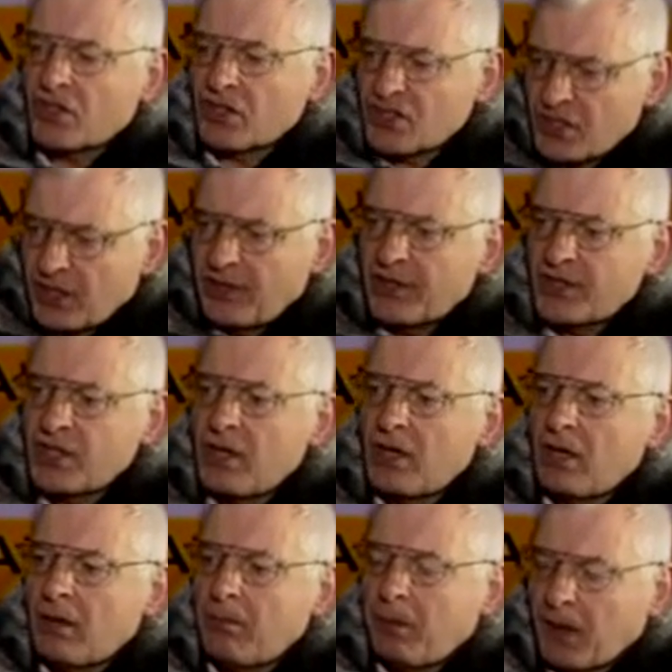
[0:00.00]
austerity
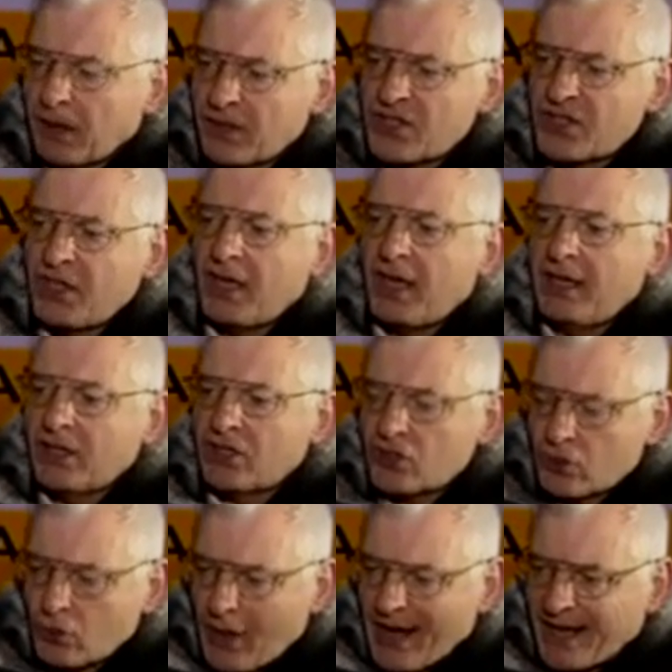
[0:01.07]
policy in
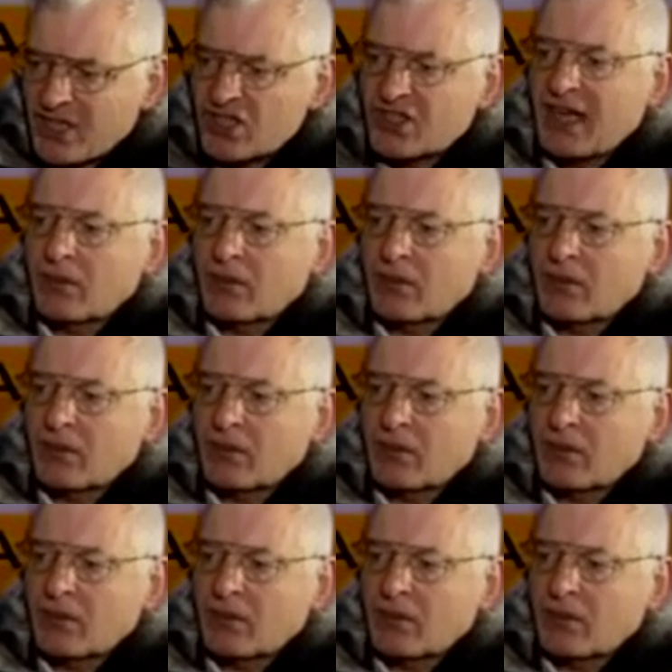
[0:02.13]
its tracks.